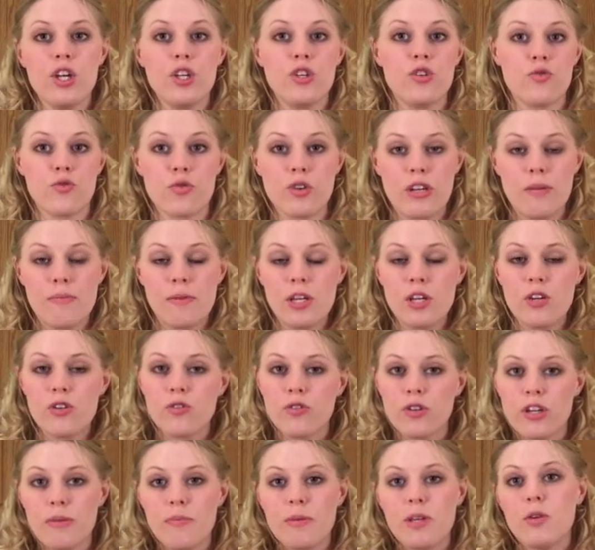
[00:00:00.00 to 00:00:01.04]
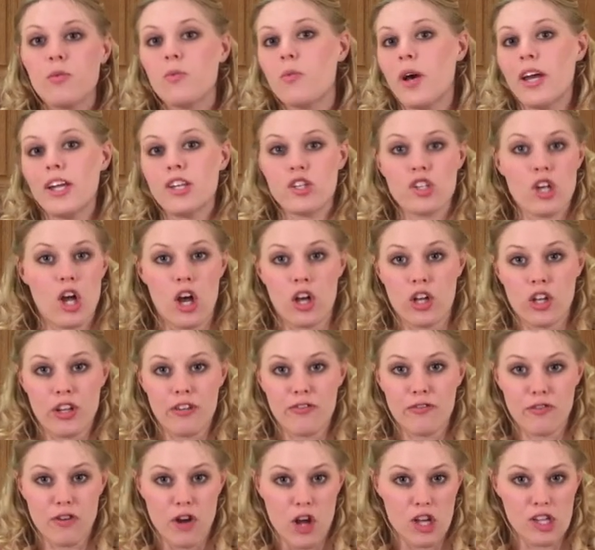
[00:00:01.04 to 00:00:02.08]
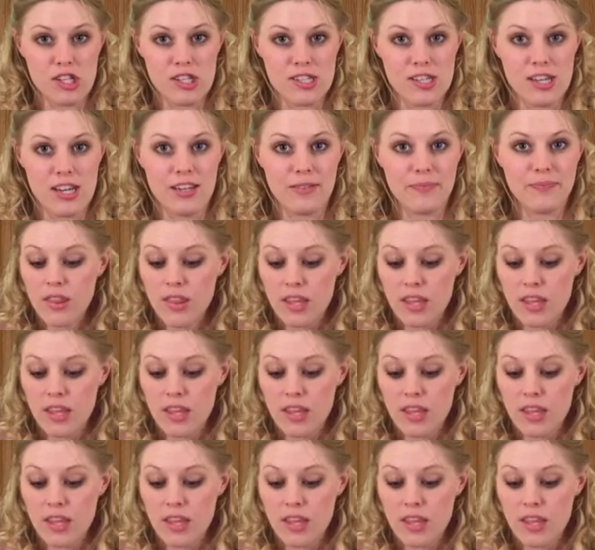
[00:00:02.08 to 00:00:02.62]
Dreamy Creamy White Chocolate Frosting.